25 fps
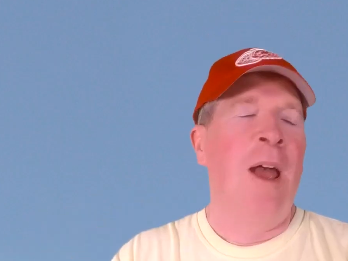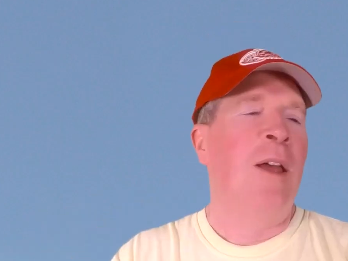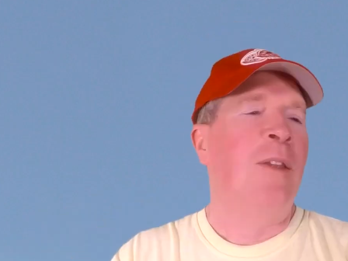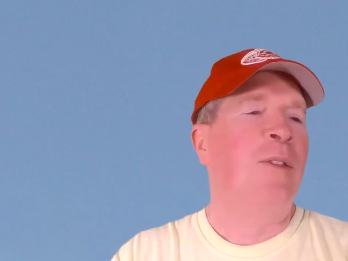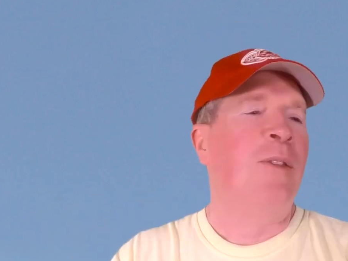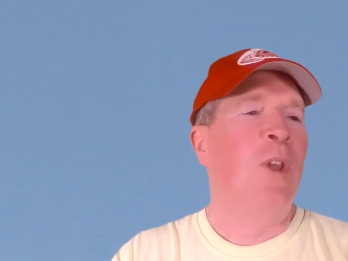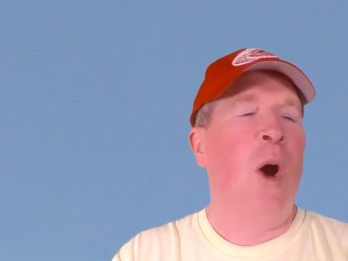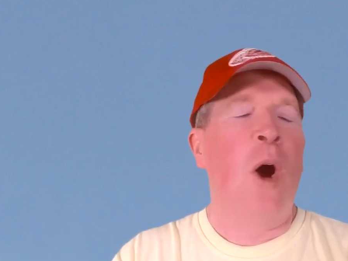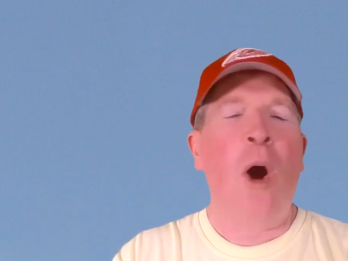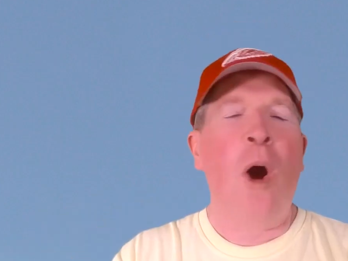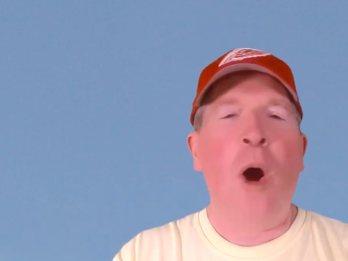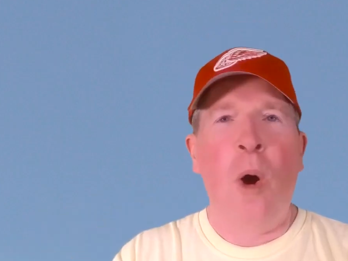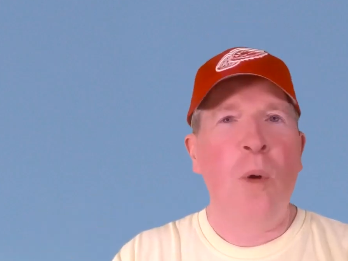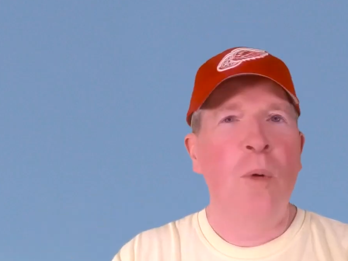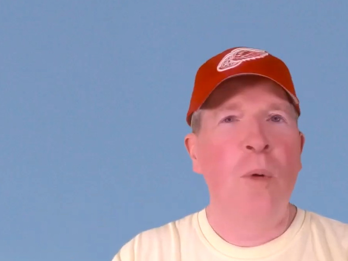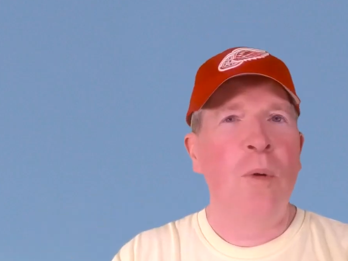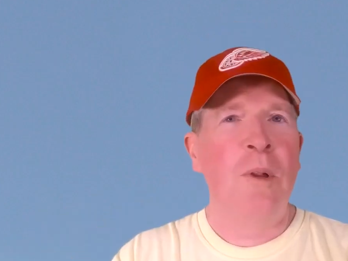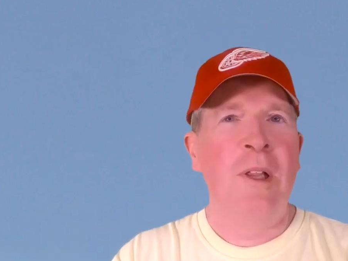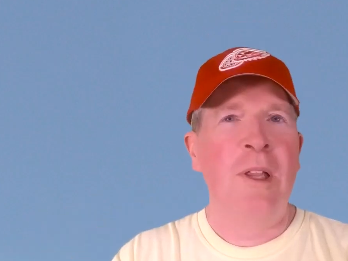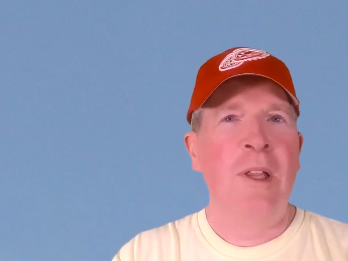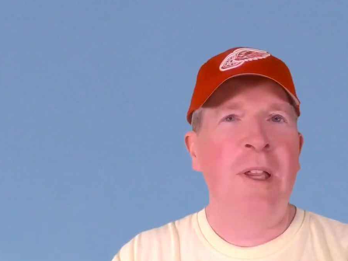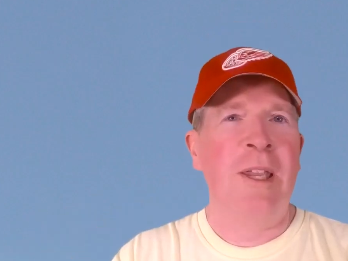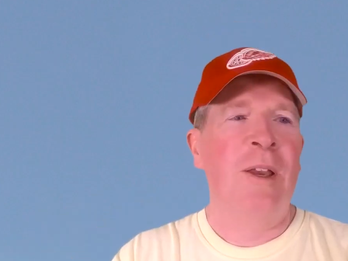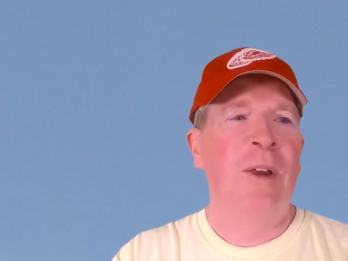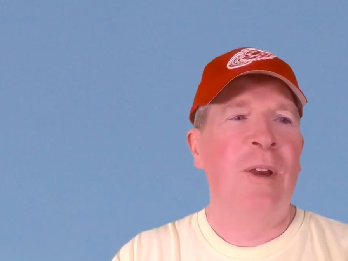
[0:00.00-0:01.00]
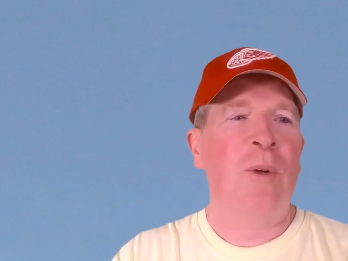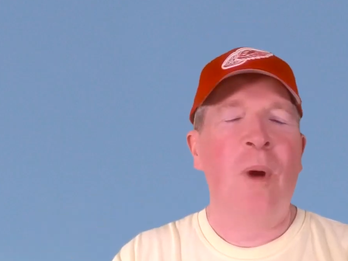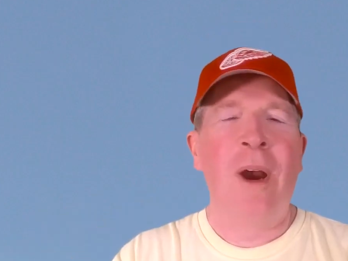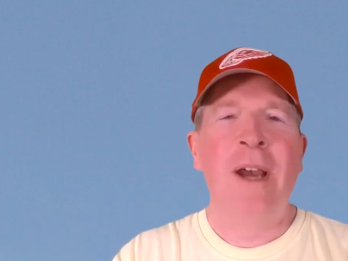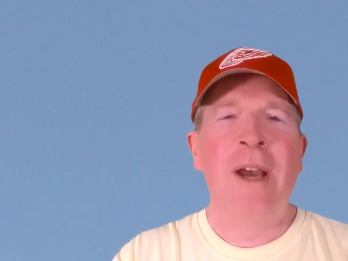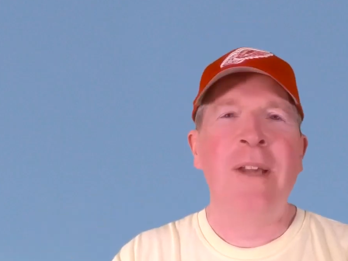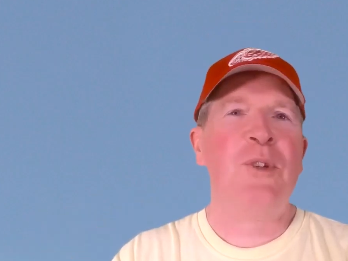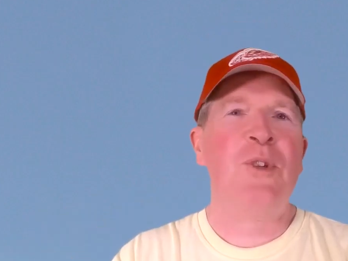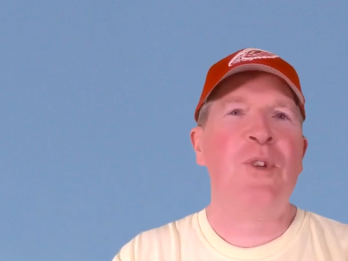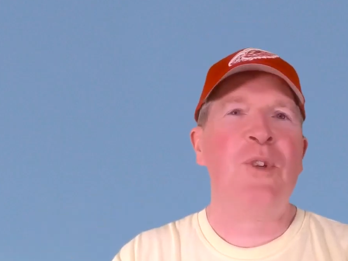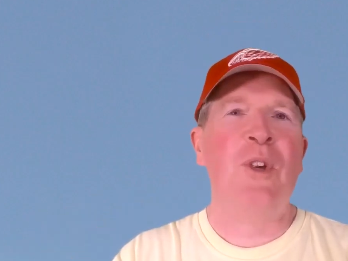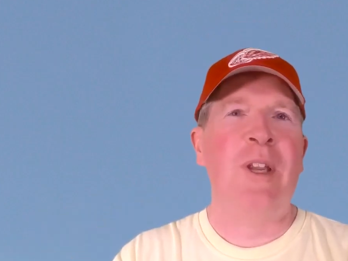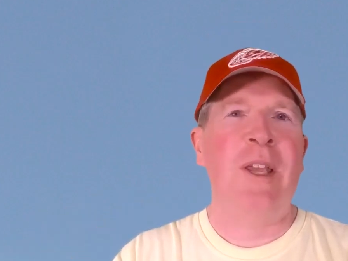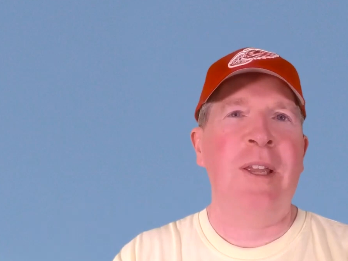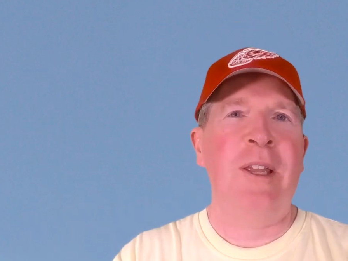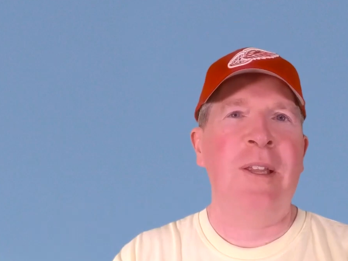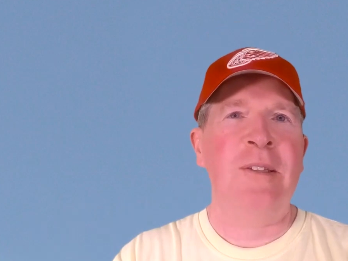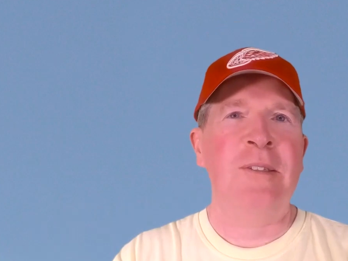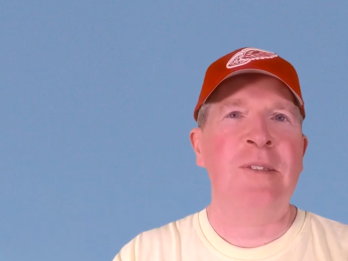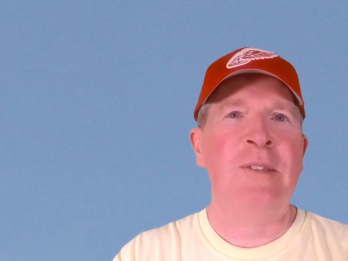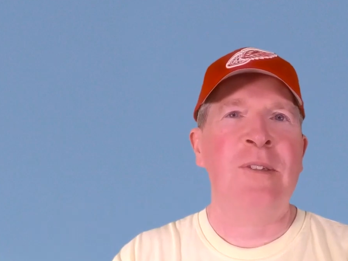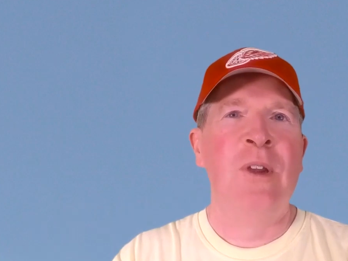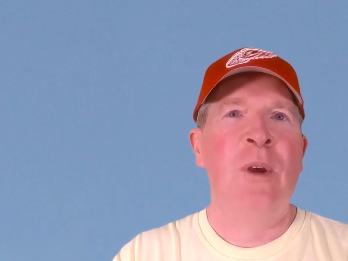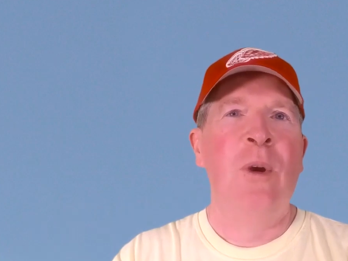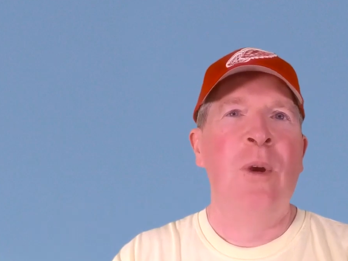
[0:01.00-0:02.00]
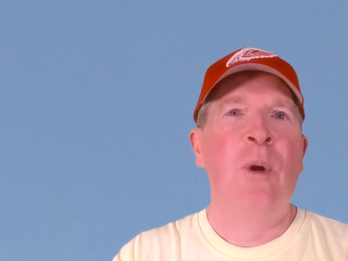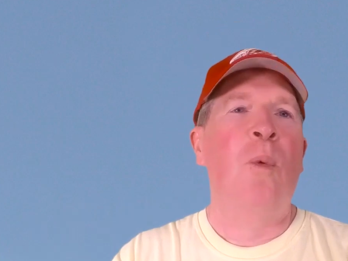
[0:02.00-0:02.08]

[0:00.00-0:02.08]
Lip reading: The only question is,